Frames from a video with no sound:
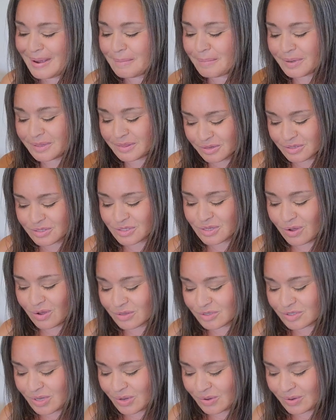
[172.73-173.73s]
but there's
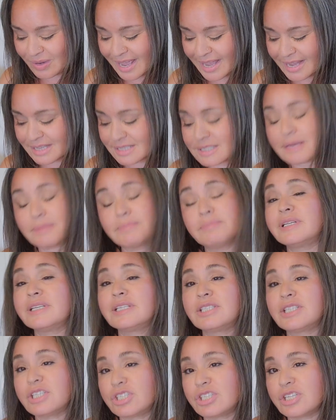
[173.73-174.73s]
also like some
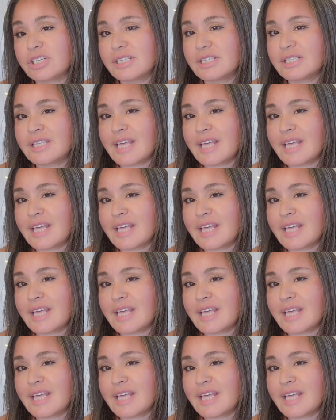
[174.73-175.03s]
decisions